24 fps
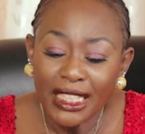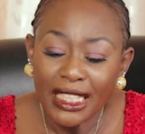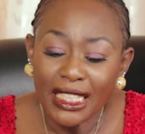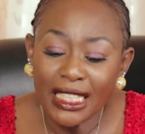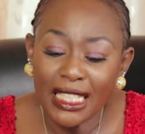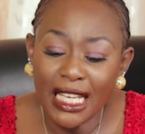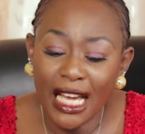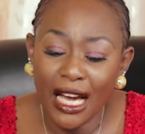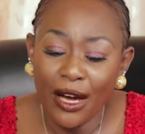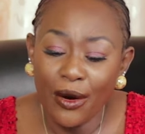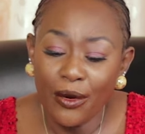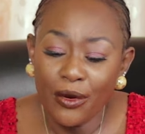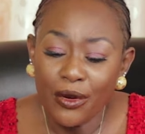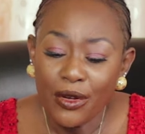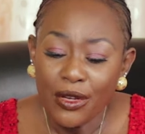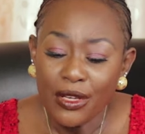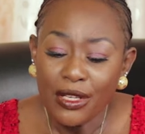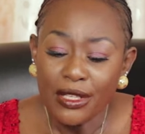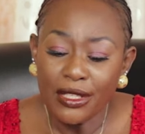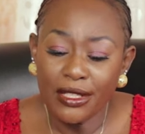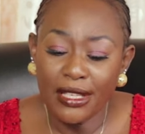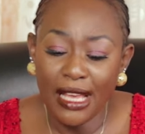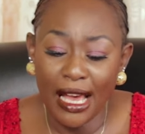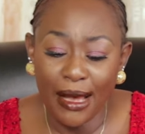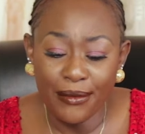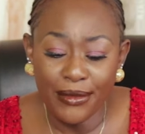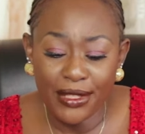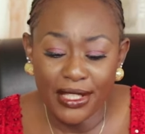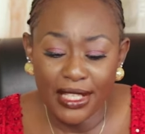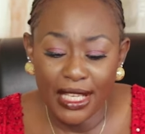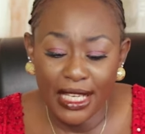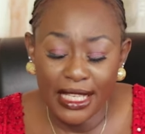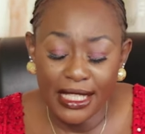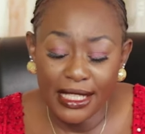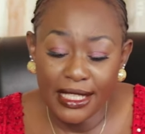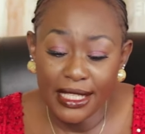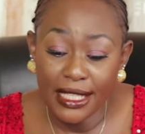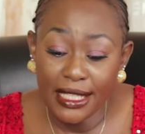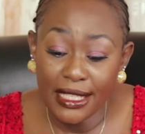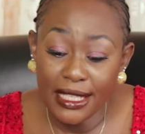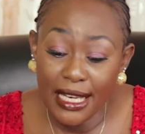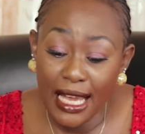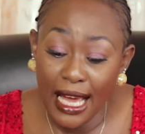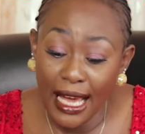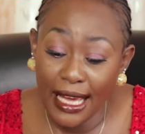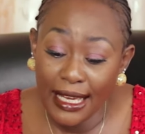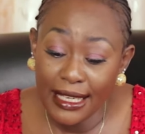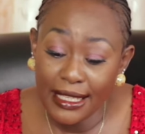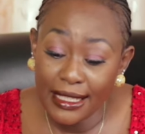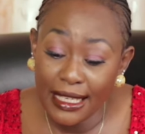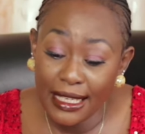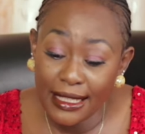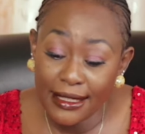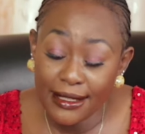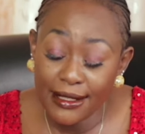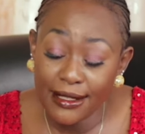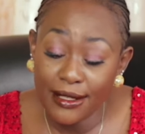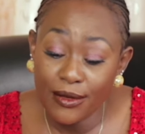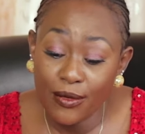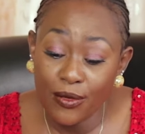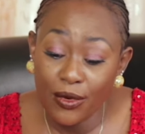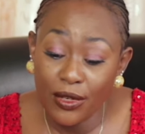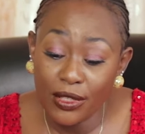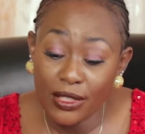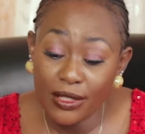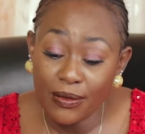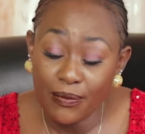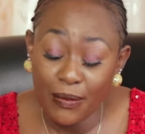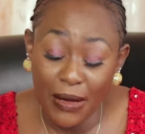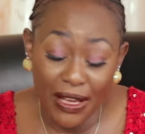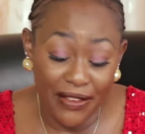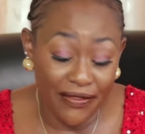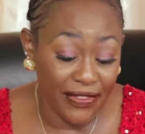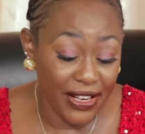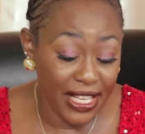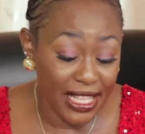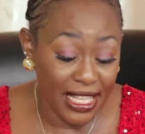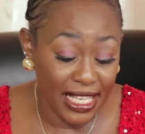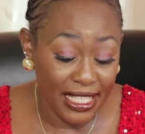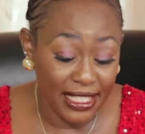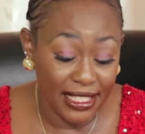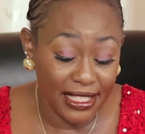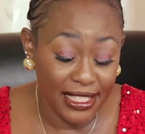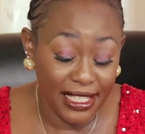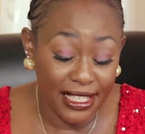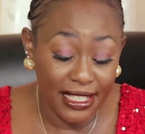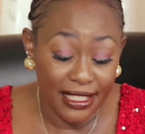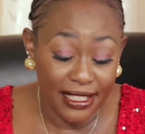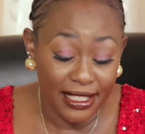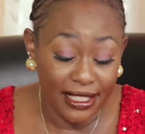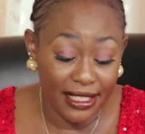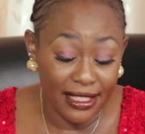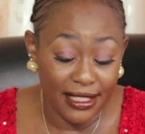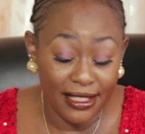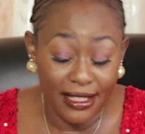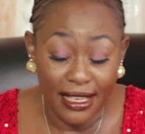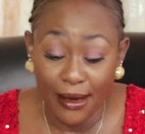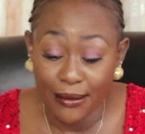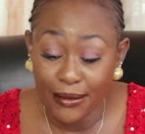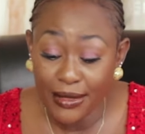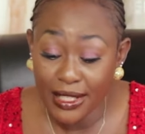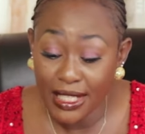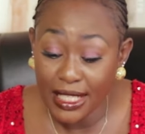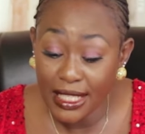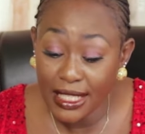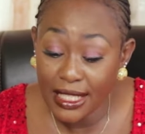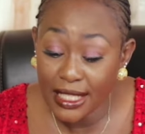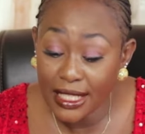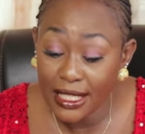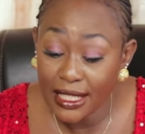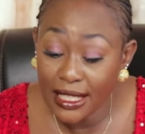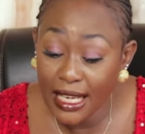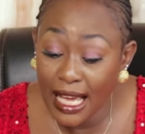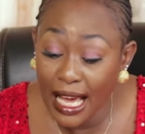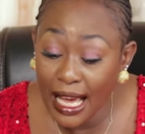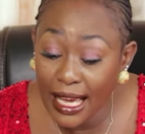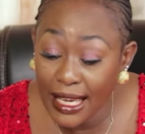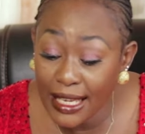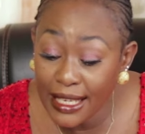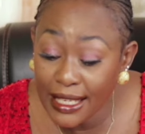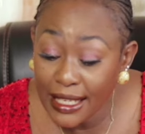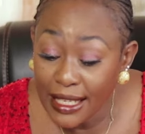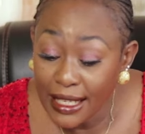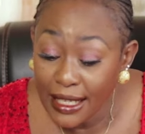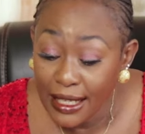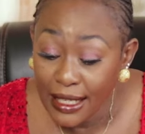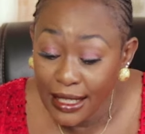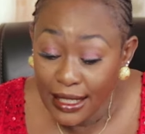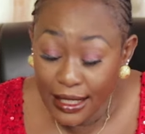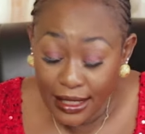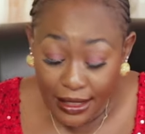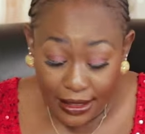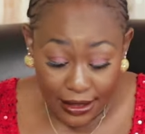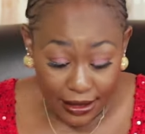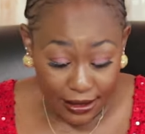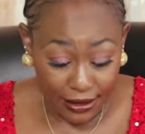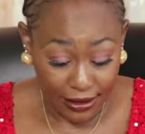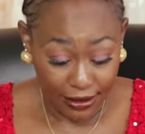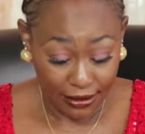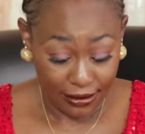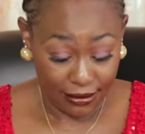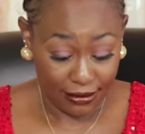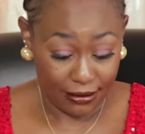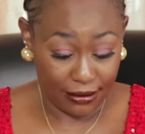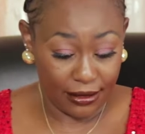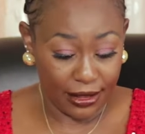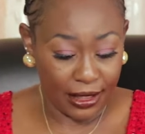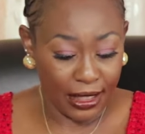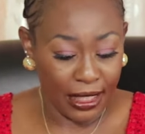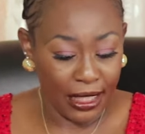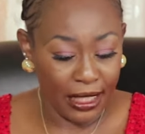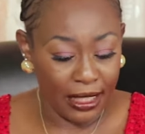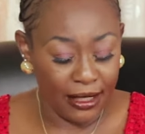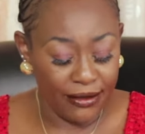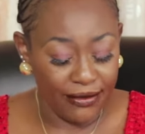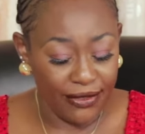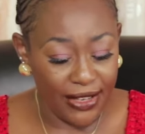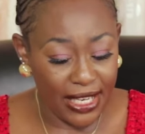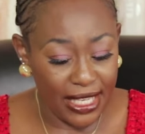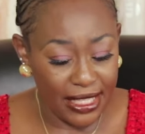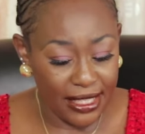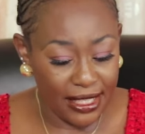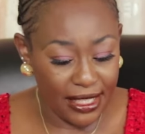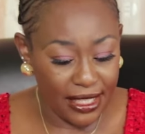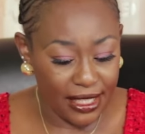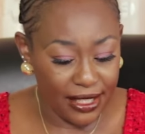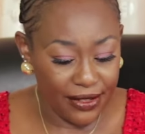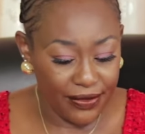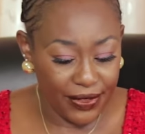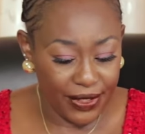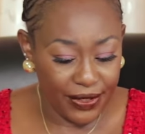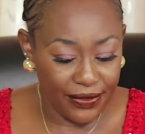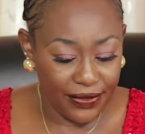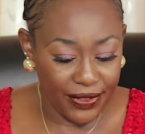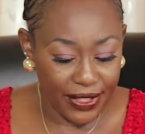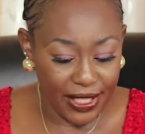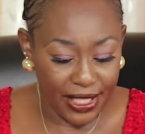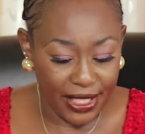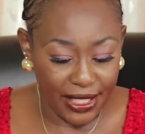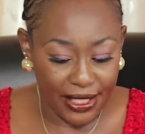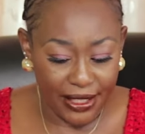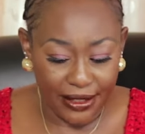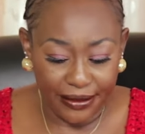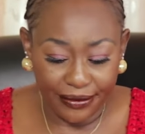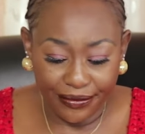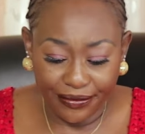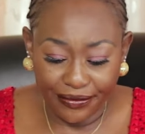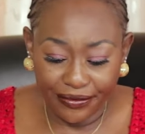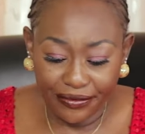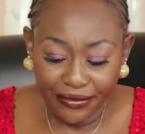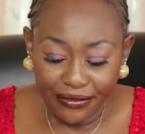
Now, Psalms 89, let's see what my father says in Psalms 89 and verses 15.